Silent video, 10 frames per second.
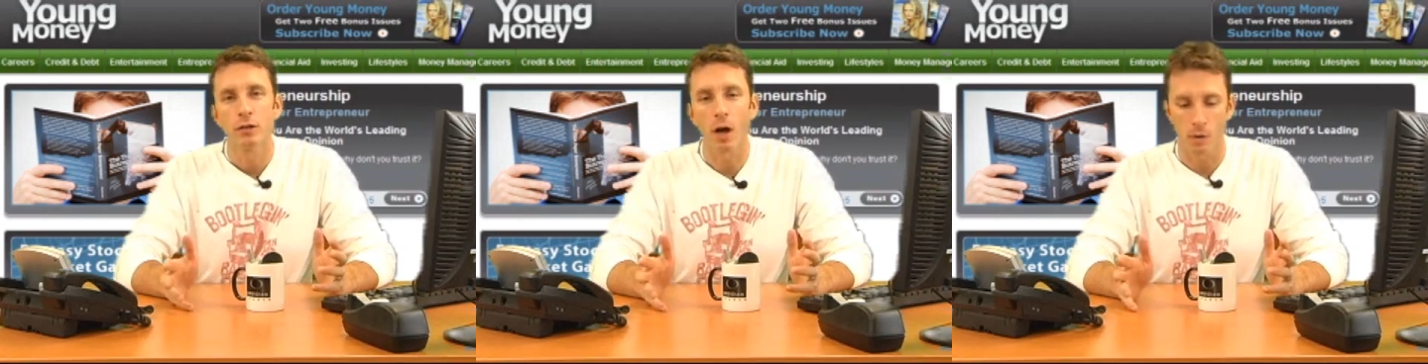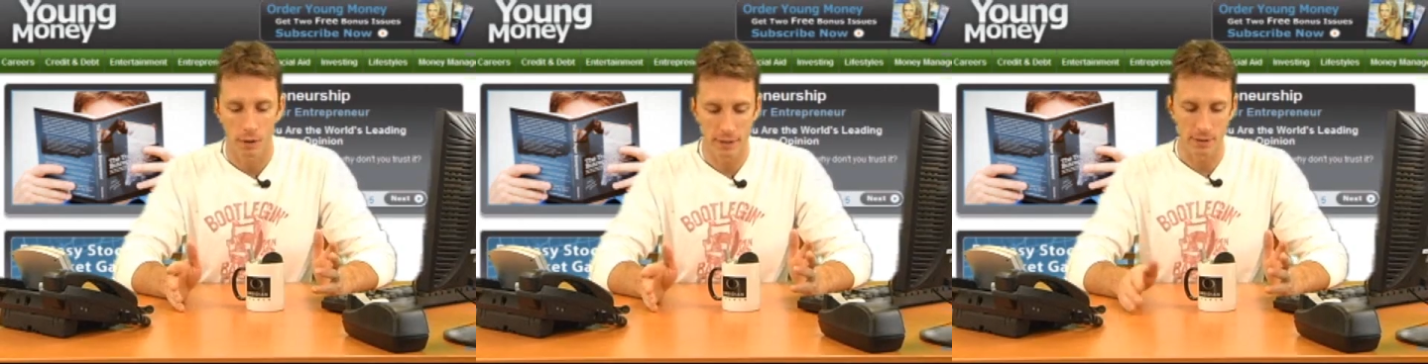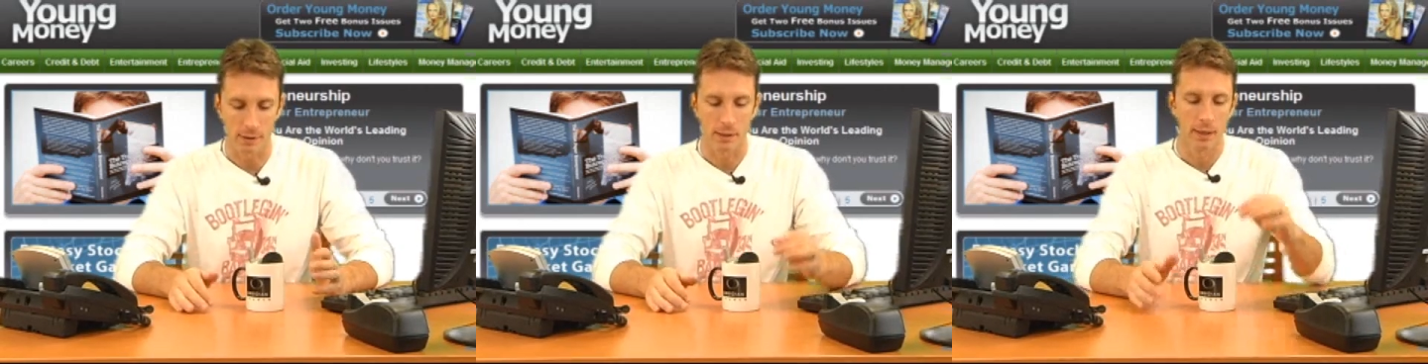So,
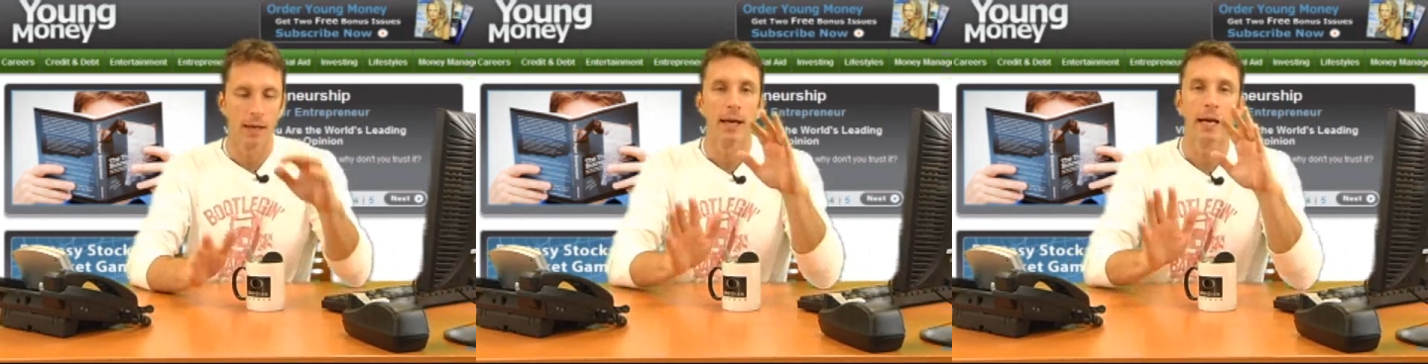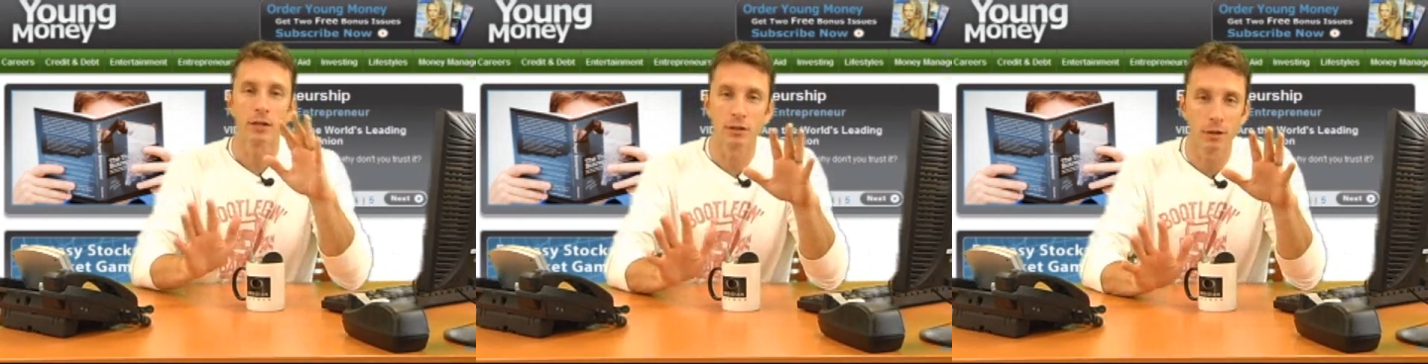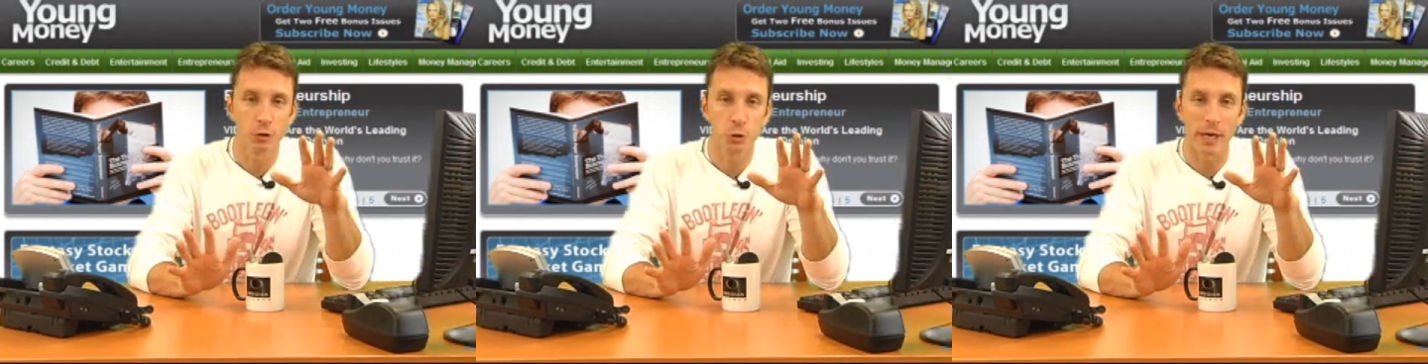listen, here's a
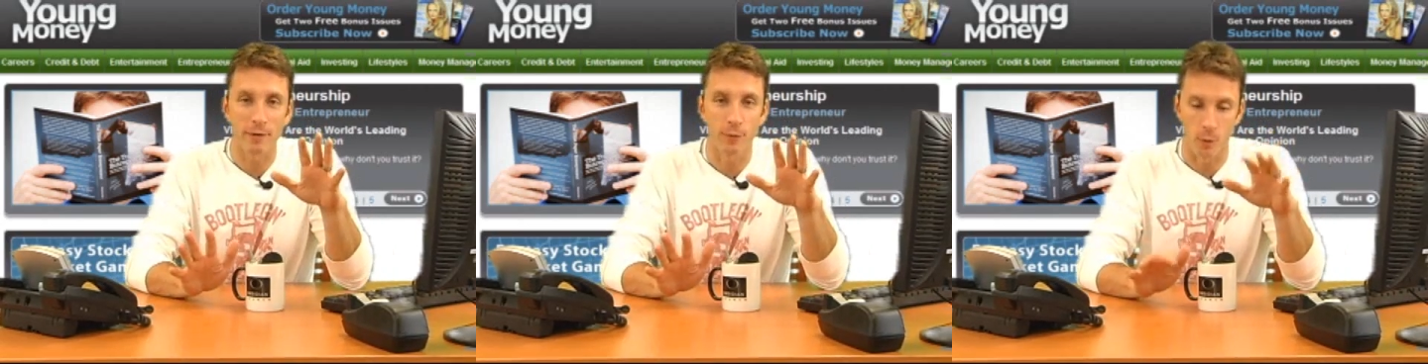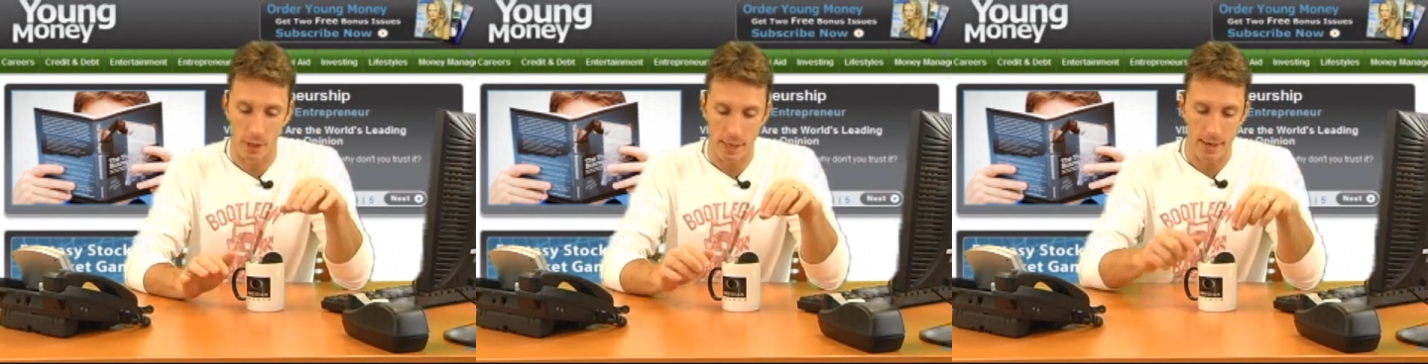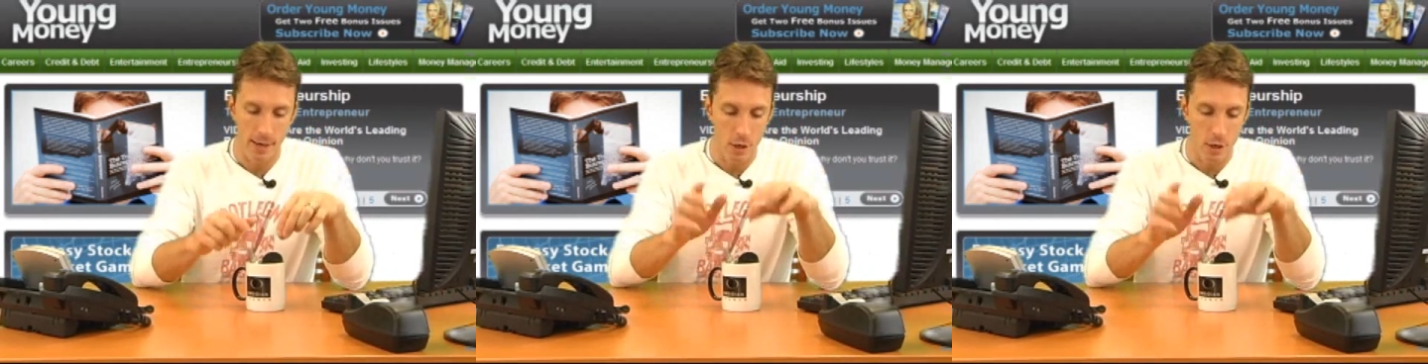little trick for you.